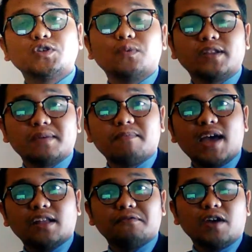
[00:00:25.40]
welcome
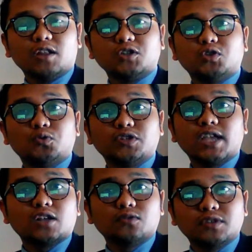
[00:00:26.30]
back. Volunteers
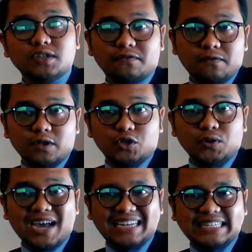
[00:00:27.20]
exclusive. The
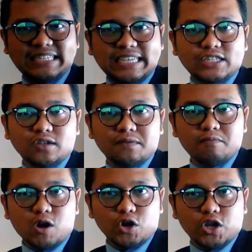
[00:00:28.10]
United States of
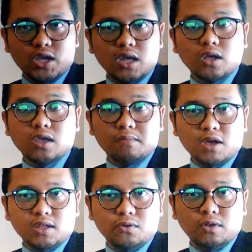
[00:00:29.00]
America,
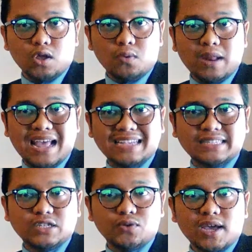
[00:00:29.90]
commonly known
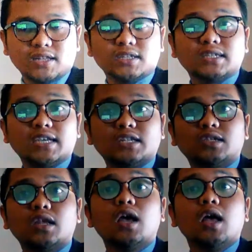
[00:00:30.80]
as the United
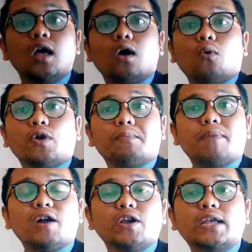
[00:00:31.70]
States or
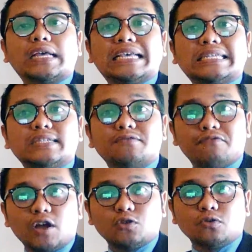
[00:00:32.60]
America, is the
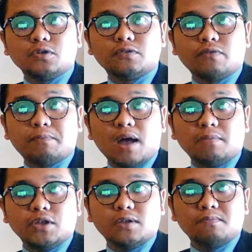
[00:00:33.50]
federal
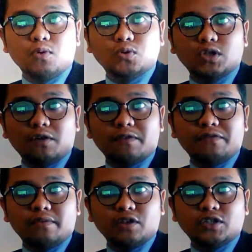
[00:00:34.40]
republic composed of
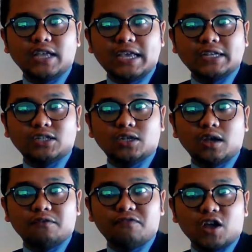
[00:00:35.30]
50 states,
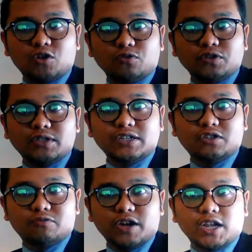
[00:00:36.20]
a federal
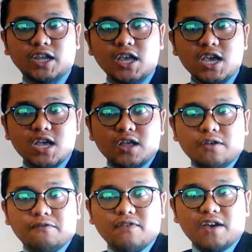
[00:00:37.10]
district,
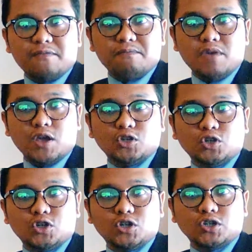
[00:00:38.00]
5
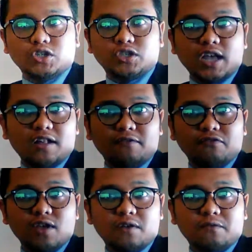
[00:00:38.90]
major
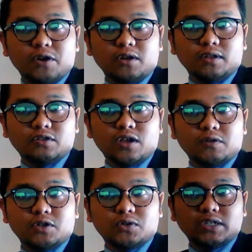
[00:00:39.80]
self-governing
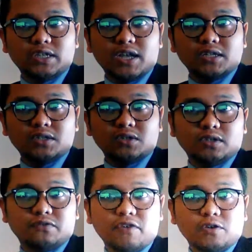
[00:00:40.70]
territories, and
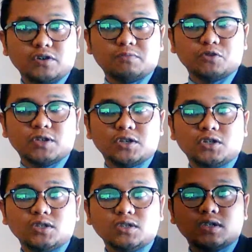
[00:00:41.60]
various
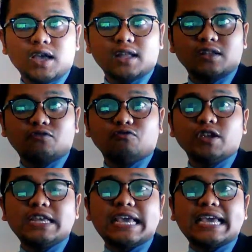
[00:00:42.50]
possessions at
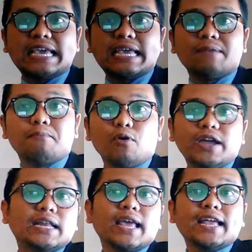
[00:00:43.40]

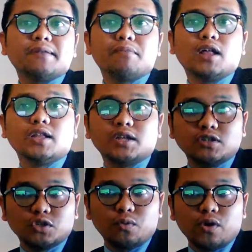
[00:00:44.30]
3.8 million
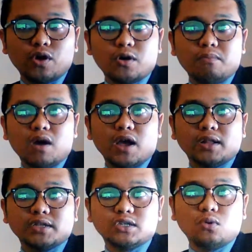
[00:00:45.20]
square
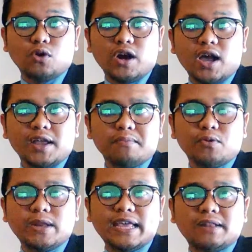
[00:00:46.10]
miles or
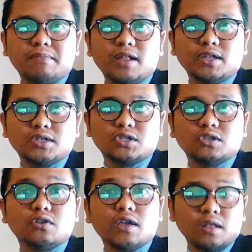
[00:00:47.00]
9.8 million
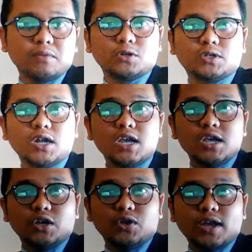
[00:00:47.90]
kilometers.
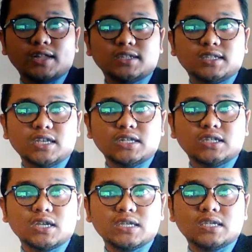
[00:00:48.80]
The United States
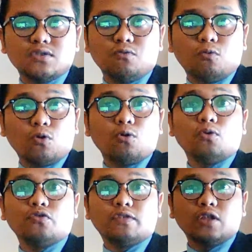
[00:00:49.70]
is the
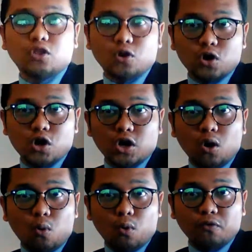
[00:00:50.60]
world's third
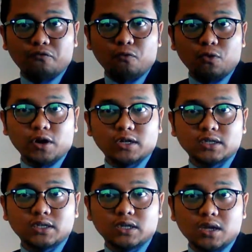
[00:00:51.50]
or
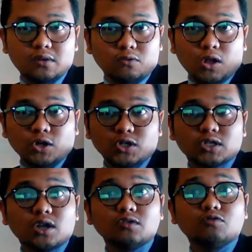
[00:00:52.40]
fourth
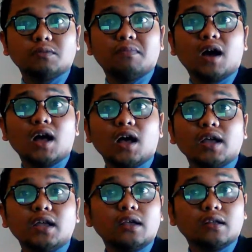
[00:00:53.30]
largest country
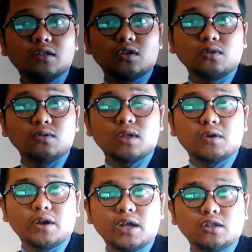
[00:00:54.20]
by total
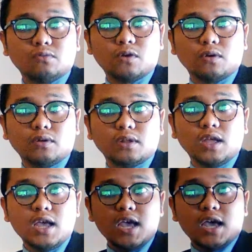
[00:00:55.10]
area in the world,
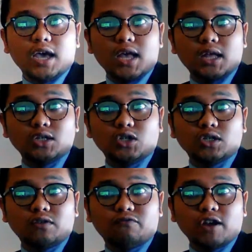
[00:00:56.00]
and
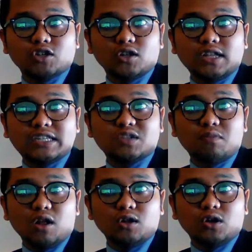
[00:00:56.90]
just a fractionally
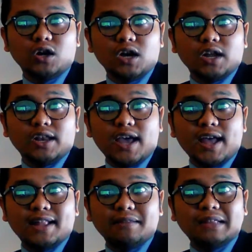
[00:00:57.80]
smaller
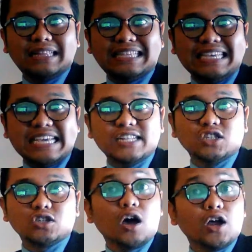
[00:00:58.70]
than the
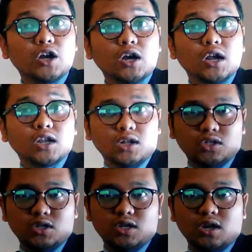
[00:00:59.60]
entire
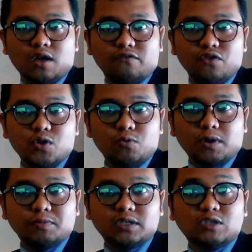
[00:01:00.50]
continent of
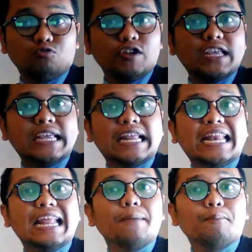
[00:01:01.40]
Europe's
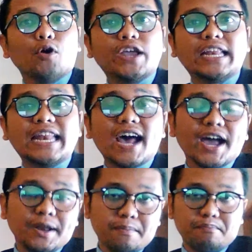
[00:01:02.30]

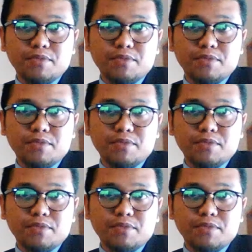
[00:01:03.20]
3.9